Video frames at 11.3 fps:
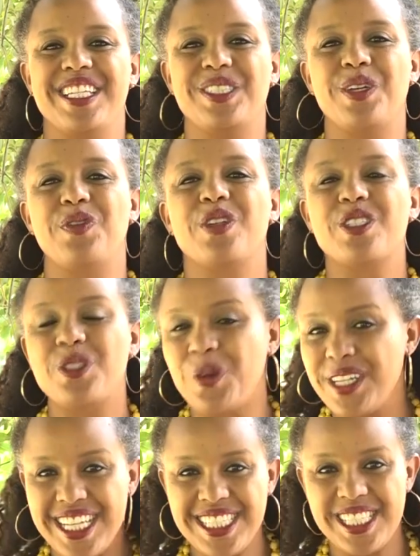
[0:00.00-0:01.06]
So if you're
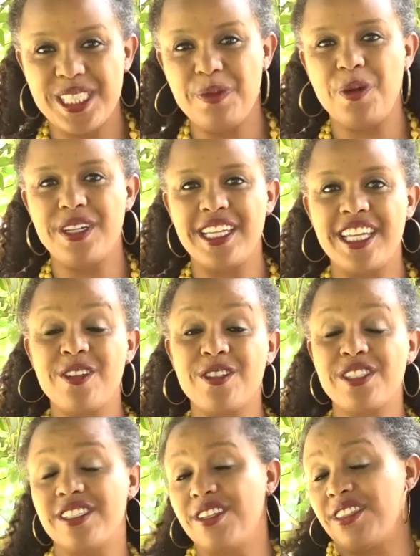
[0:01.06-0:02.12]
joining us this morning and you're
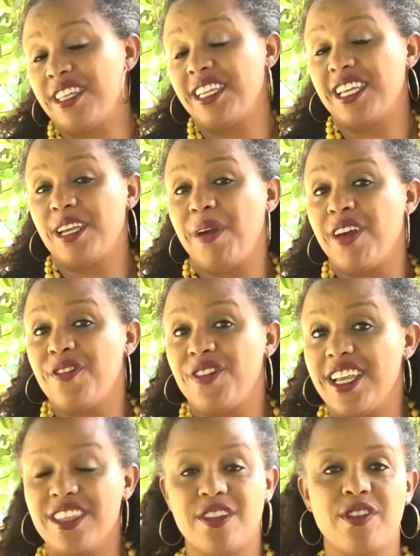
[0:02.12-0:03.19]
still thinking about
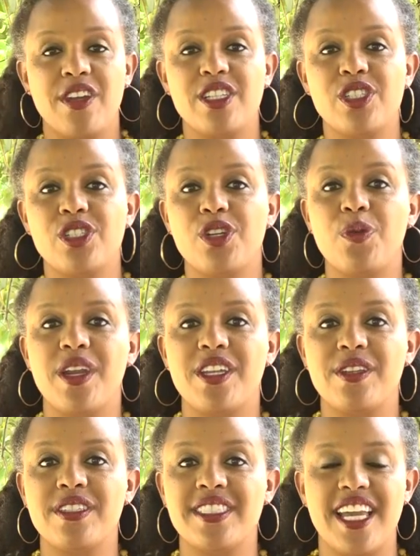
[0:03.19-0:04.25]
faith and you're not sure where
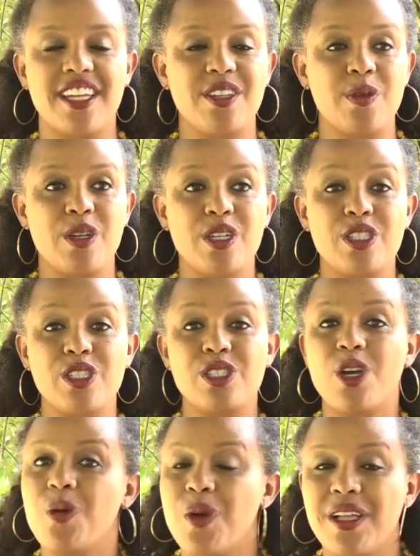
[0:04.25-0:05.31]
you stand, you are
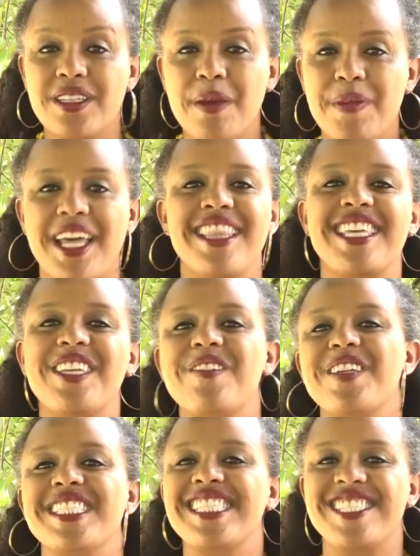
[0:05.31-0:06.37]
so welcome. And I think you
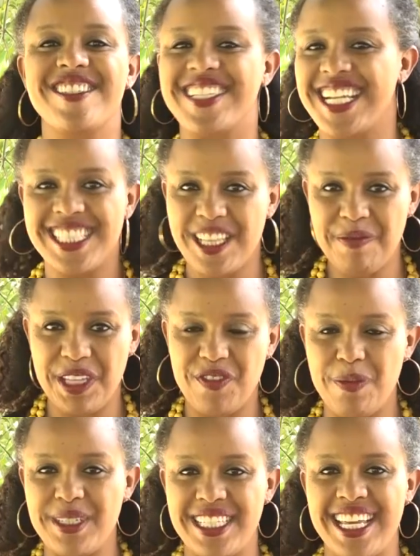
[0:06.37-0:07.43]
can still get something
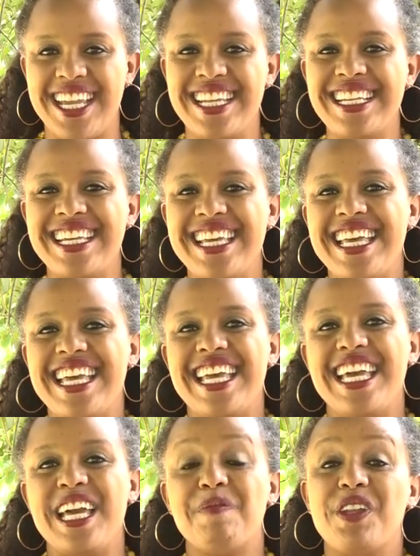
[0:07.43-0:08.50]
from today.
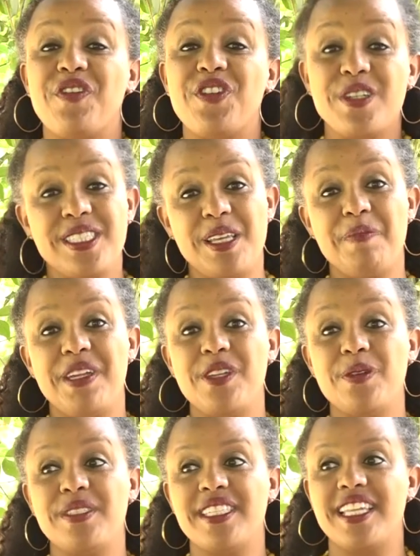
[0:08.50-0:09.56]
But if you're somebody
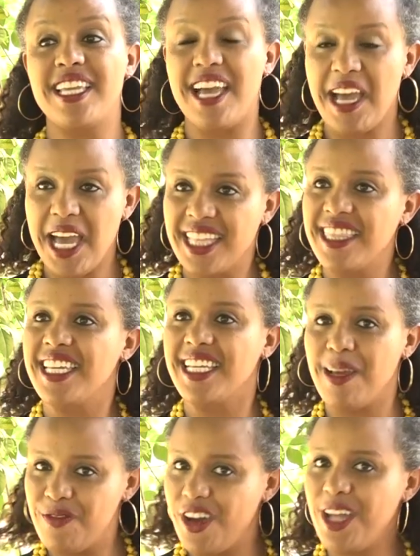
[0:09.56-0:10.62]
who said, yeah, I think
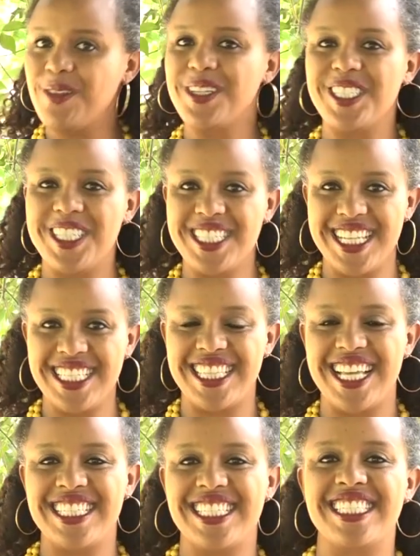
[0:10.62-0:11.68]
I'm following Jesus and
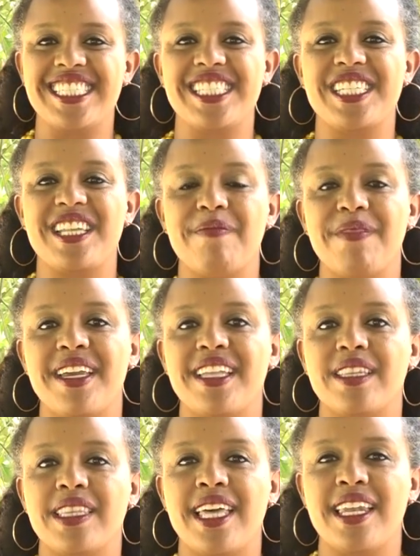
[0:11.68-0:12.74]
that's a decision I've made,
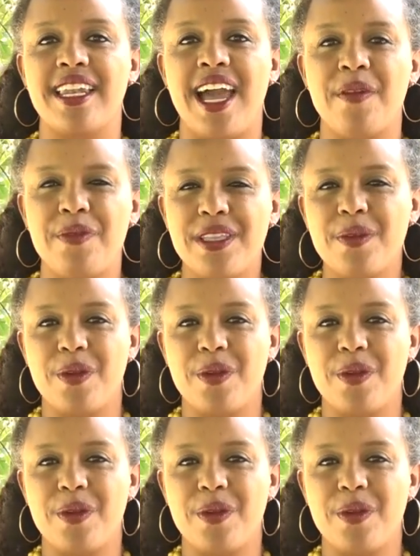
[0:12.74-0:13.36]
then I really